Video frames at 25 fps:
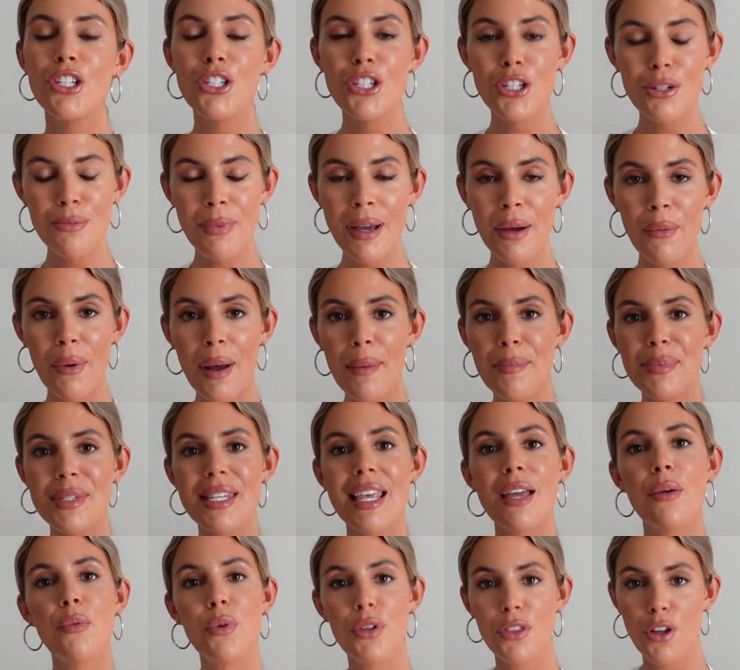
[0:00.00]
to my
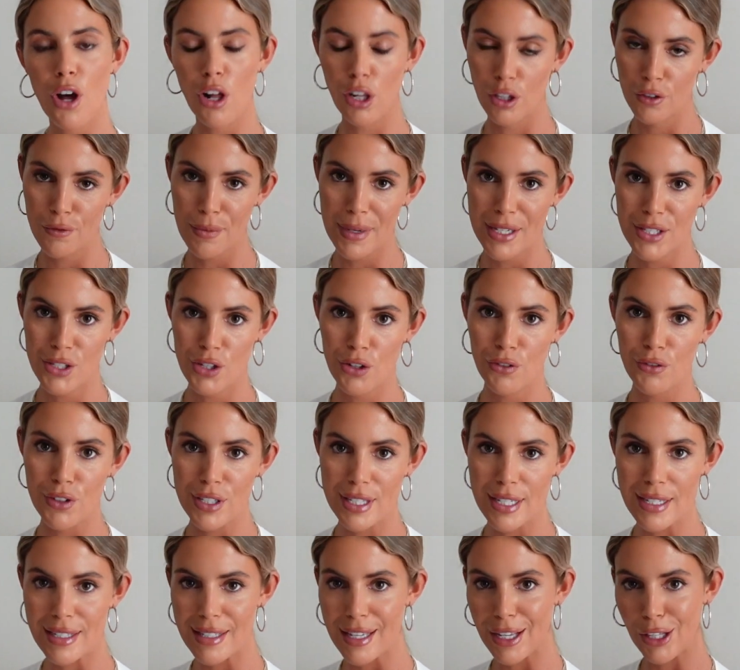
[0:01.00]
website with all of my
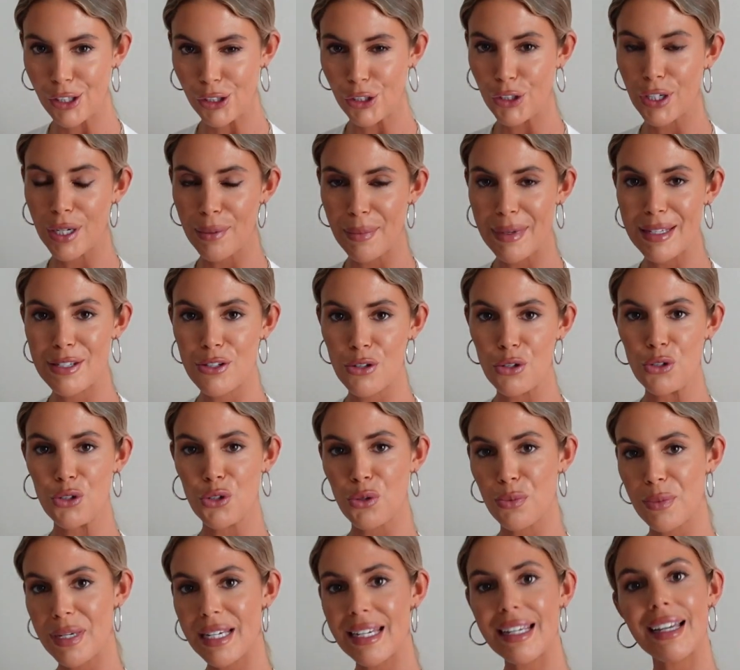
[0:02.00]
services, including my
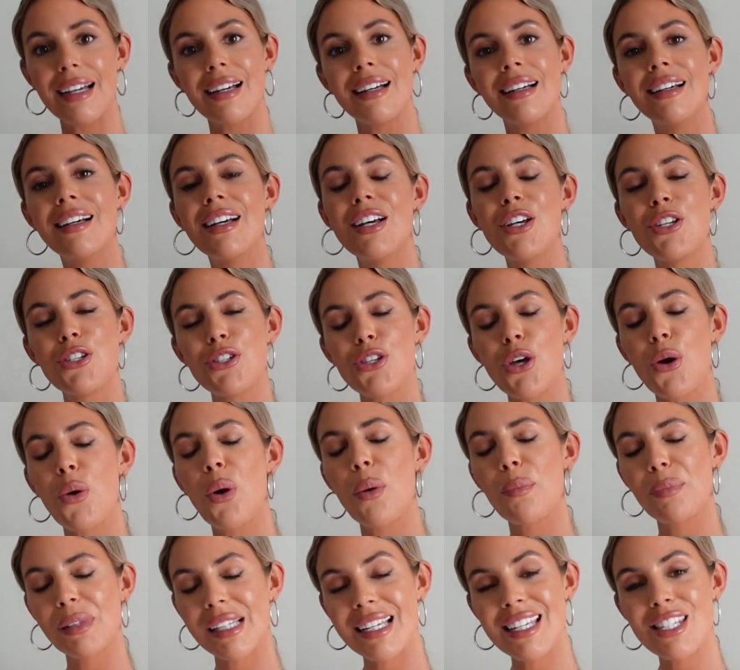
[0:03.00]
social media. So
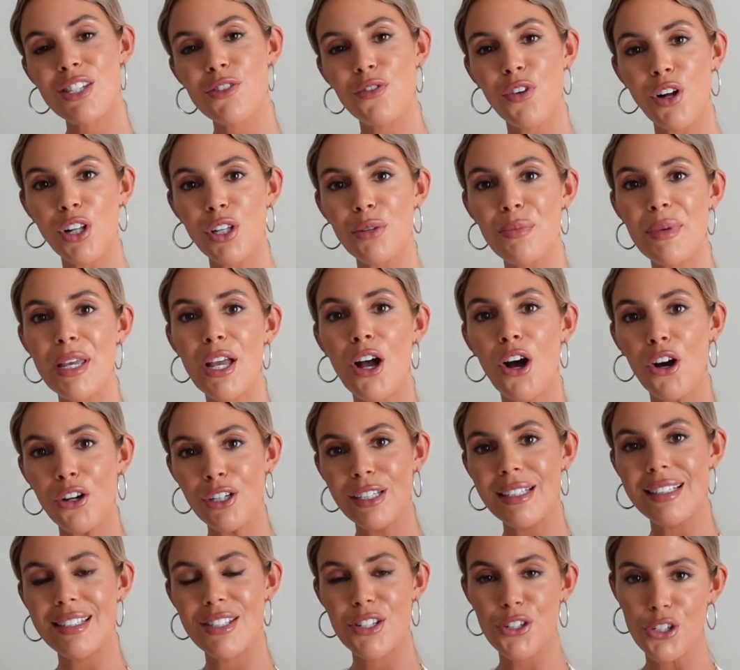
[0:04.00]
please follow me on
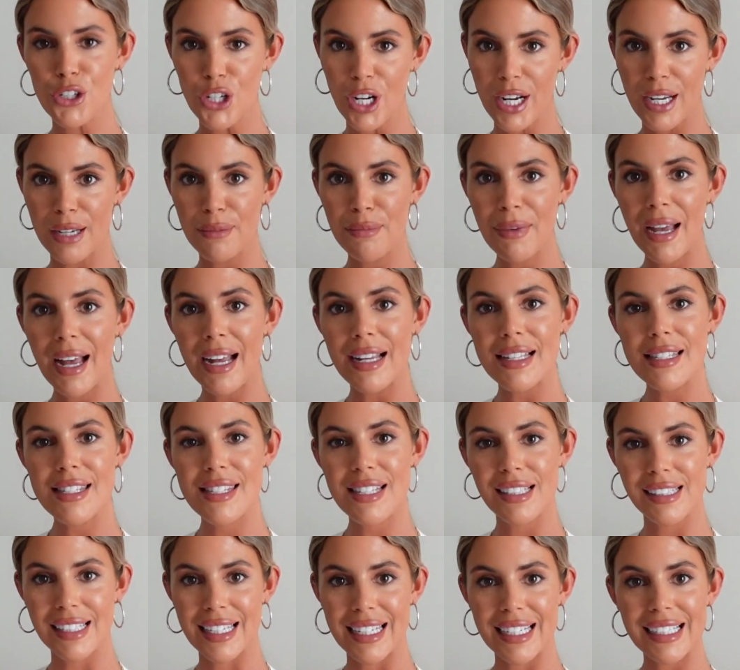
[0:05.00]
Instagram at
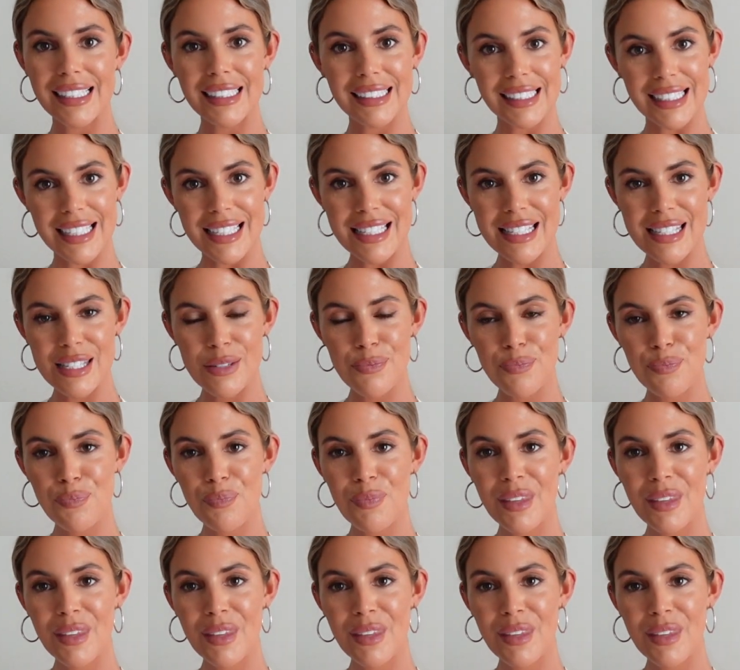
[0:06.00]
celinaeliz.